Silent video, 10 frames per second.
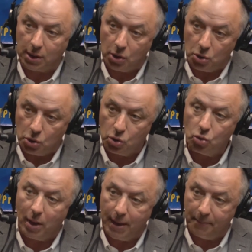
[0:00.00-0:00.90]
that can
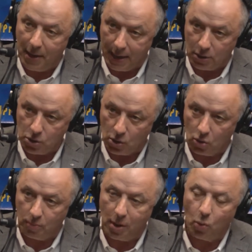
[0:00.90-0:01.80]
do MPEG-2,